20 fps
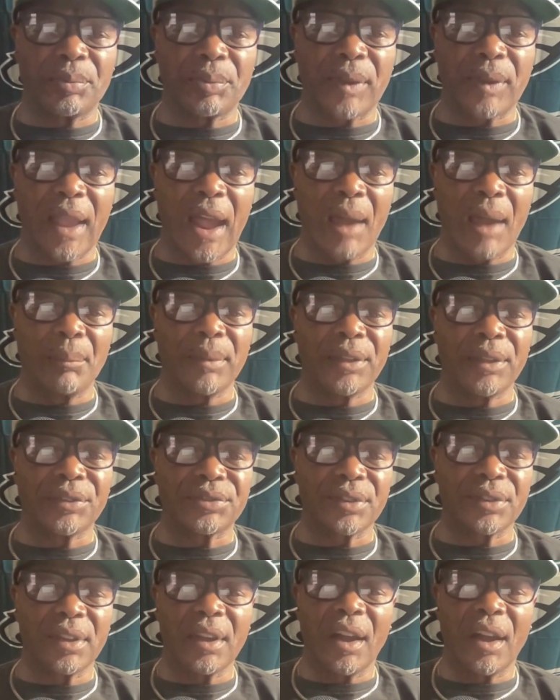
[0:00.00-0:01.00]

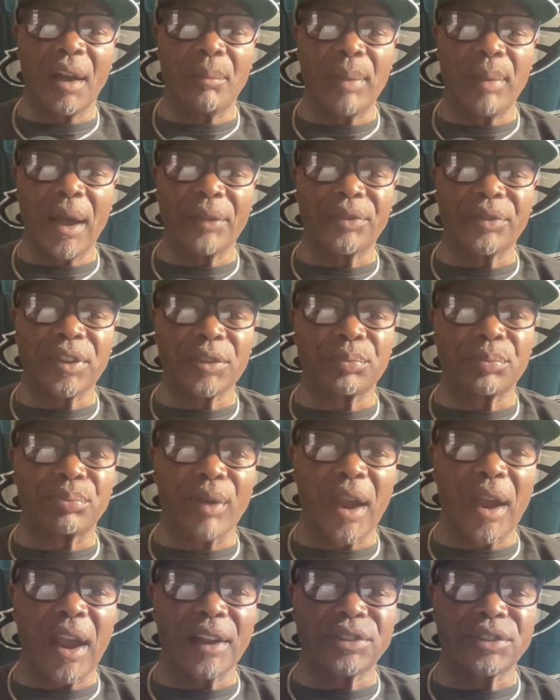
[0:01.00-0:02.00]
comments about this
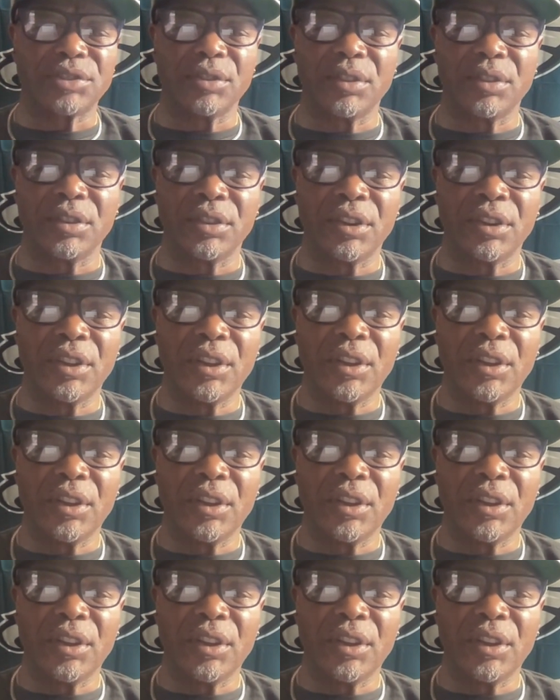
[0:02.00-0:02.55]
prior to